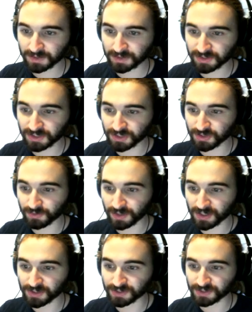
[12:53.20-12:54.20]

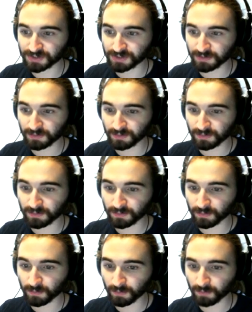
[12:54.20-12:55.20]
situations.
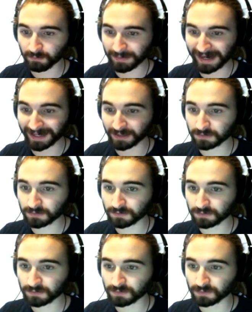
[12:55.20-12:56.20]
Bang.
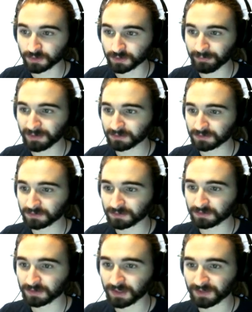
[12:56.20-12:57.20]
Yep.
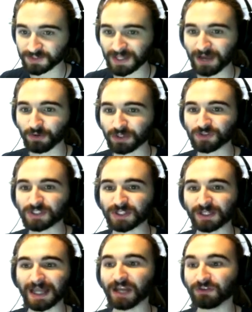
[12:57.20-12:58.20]
So that will increase
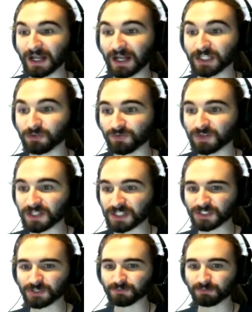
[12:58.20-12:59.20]
the land value of
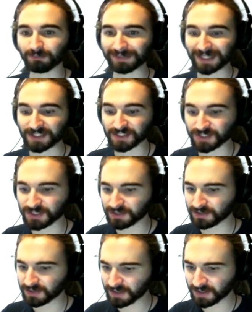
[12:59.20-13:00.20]
these places.